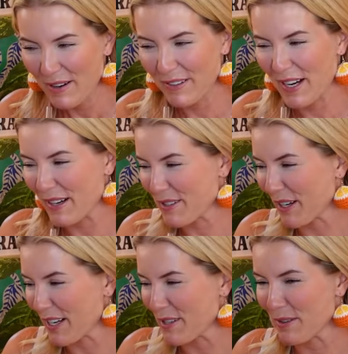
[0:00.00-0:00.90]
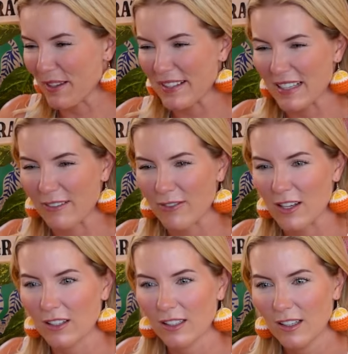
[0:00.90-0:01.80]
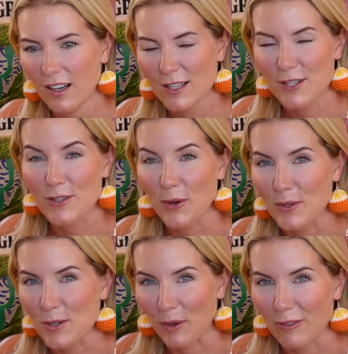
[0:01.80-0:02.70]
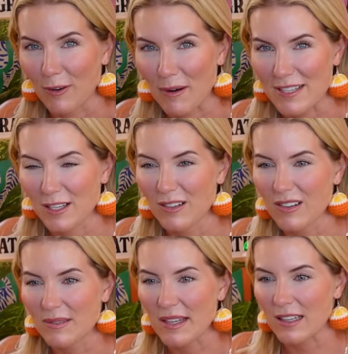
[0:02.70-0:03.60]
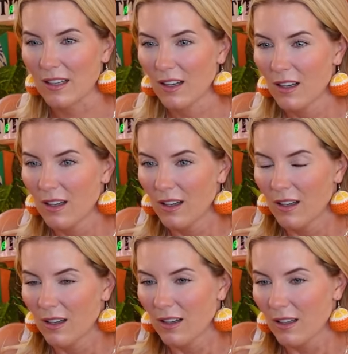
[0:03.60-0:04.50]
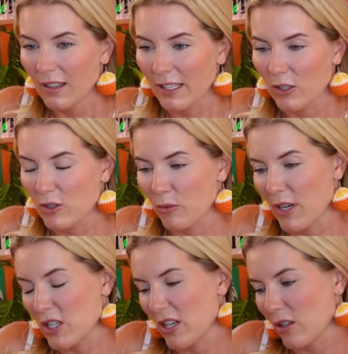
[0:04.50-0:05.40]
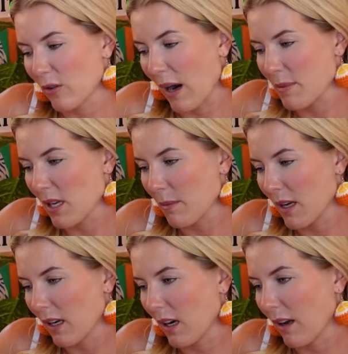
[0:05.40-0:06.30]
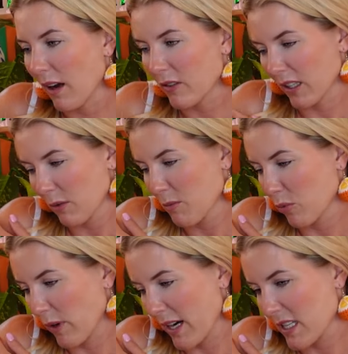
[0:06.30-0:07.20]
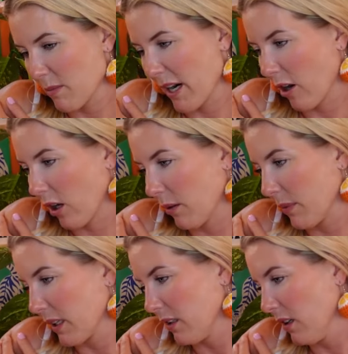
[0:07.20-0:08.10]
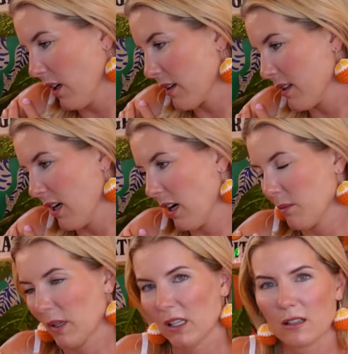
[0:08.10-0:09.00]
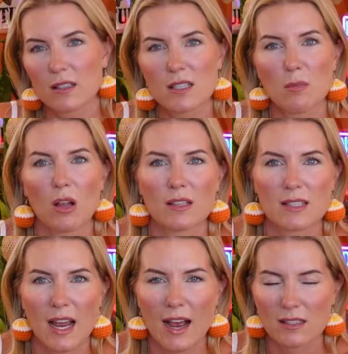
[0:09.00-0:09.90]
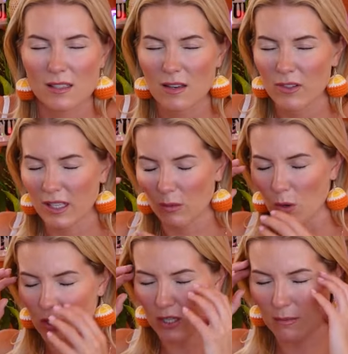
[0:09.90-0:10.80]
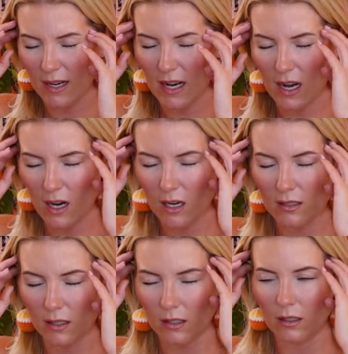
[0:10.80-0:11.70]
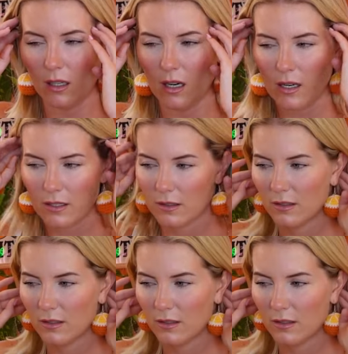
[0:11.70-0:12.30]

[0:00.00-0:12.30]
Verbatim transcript: And now I'm trying to do things and I feel so sorry for myself. I'm like reaching to grab something and I have to like brace my arm. Like, God damn, like the smallest tasks, even like washing my hair. It's like, God.